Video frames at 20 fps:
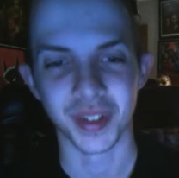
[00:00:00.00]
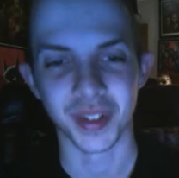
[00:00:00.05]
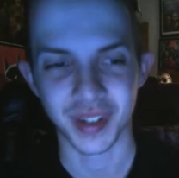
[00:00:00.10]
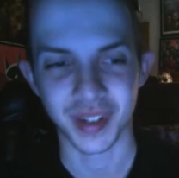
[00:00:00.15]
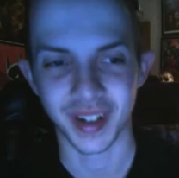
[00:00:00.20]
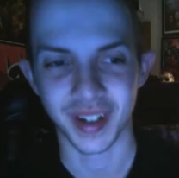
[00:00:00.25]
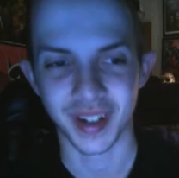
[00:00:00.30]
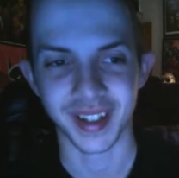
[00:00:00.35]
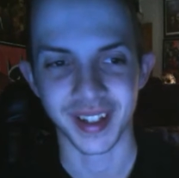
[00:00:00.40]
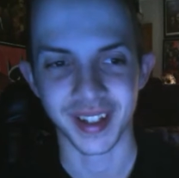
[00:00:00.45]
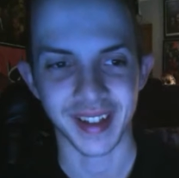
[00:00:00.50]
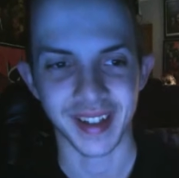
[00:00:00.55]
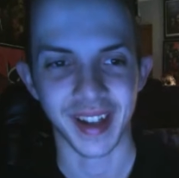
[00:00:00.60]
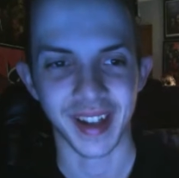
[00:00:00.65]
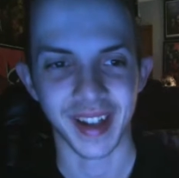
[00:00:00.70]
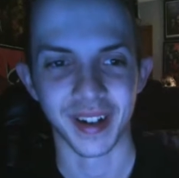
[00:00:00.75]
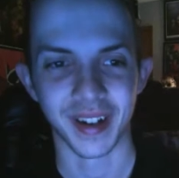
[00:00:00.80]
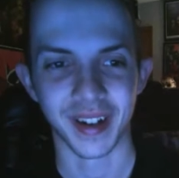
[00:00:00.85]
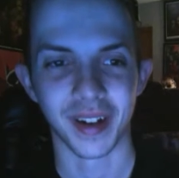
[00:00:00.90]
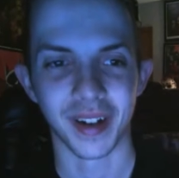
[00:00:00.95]
sawing his
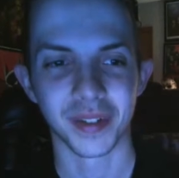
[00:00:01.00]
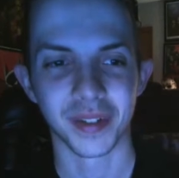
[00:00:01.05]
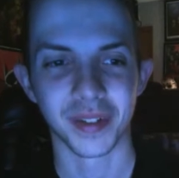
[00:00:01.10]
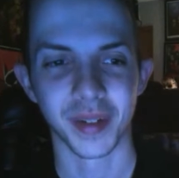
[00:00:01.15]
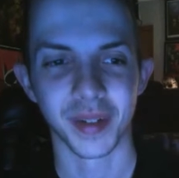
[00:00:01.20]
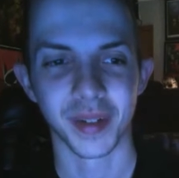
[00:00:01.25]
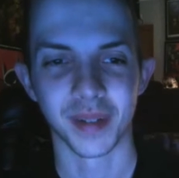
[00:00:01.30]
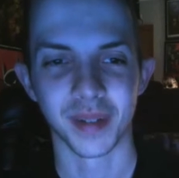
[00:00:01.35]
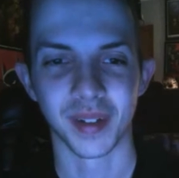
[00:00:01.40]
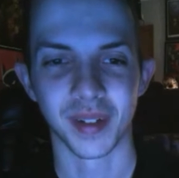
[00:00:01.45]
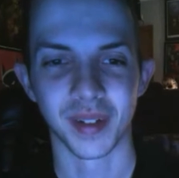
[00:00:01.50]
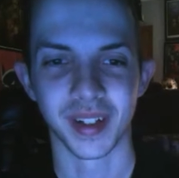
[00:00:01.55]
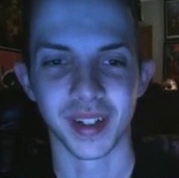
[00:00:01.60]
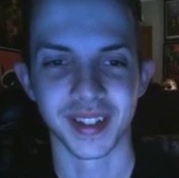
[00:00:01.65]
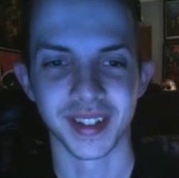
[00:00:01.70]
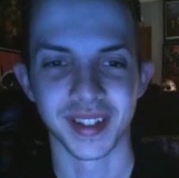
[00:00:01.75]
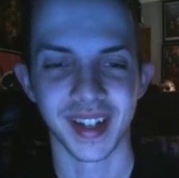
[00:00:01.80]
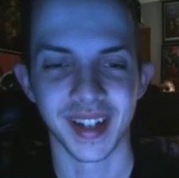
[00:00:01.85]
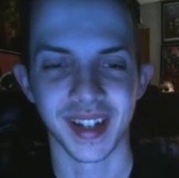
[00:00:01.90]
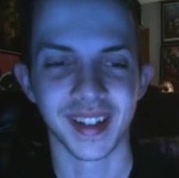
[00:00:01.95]
hand off to make him look
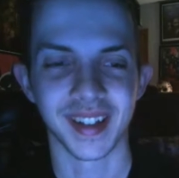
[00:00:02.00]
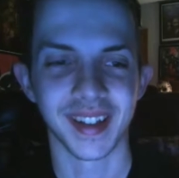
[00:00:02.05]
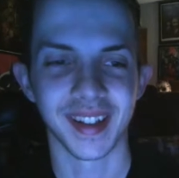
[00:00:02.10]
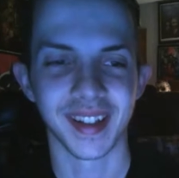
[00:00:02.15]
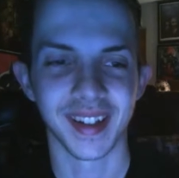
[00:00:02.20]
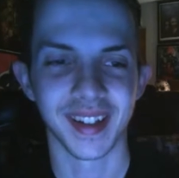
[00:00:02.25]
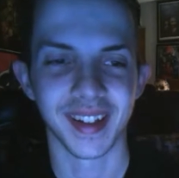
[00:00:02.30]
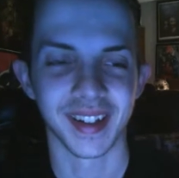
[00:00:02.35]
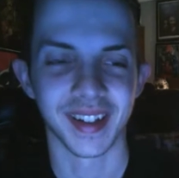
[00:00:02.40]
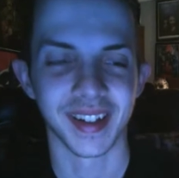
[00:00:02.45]
exactly like,